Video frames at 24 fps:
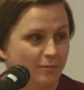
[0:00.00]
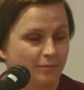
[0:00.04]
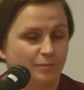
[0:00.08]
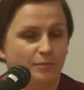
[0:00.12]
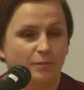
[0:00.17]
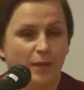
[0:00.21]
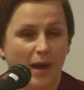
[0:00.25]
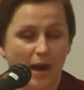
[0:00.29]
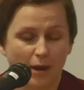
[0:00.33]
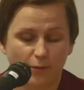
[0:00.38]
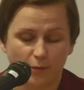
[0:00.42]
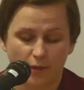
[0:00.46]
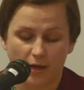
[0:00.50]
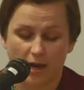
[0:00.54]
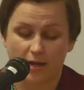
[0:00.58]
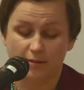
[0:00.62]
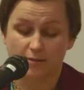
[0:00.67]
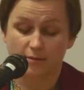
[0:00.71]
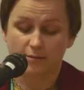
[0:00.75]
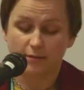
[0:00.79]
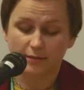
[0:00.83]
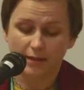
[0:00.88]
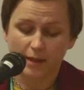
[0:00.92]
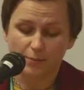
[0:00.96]
power as
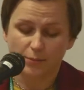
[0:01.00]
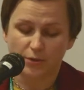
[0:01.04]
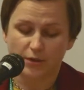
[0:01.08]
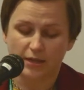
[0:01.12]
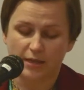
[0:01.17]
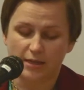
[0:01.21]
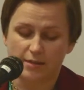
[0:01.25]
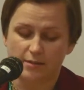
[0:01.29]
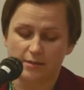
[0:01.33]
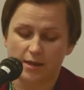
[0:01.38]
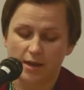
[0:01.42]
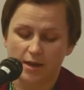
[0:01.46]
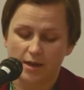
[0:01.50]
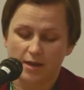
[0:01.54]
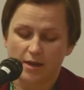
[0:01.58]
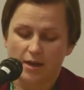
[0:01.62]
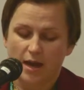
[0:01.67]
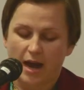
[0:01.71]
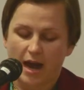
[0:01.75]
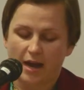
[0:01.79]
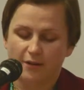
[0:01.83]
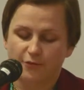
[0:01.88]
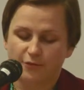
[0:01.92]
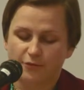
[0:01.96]
celebrities.
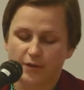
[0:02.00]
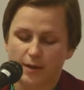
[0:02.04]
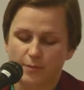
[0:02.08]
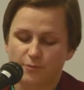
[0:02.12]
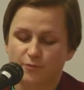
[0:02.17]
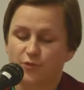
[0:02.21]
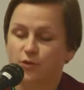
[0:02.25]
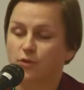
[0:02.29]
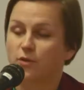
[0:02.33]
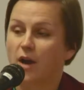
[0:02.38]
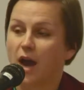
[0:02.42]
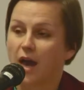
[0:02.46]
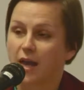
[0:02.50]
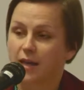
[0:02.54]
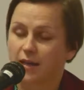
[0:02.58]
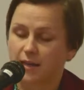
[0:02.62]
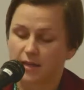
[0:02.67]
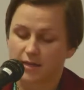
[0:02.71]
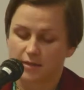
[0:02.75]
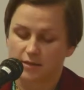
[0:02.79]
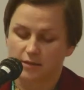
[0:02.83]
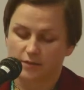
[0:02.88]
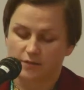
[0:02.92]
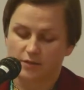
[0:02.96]
I frame
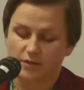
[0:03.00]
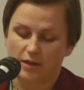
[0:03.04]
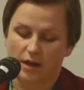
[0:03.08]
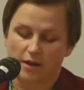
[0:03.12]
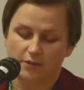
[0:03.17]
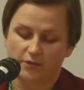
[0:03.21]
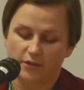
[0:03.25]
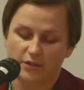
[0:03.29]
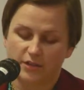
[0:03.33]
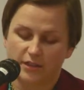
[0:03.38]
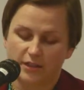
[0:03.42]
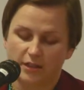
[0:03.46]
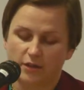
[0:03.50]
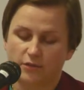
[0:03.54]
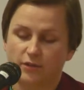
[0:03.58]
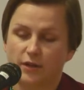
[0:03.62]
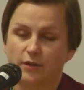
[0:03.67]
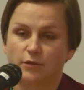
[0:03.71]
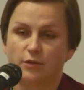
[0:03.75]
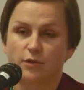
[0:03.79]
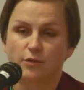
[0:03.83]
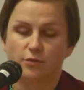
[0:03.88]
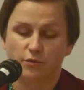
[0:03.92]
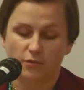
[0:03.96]
varieties of sovereignty
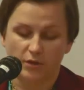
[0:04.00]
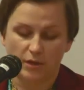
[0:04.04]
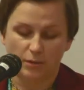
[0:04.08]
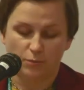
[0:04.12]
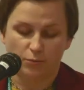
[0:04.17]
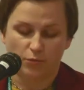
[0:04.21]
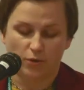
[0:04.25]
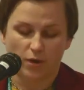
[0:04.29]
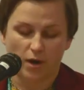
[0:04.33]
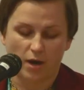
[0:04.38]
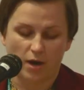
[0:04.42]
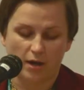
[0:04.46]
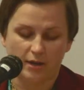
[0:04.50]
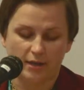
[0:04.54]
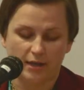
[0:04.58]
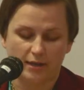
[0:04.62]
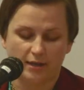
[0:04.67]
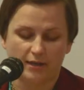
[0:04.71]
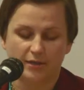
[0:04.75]
around 3 broad and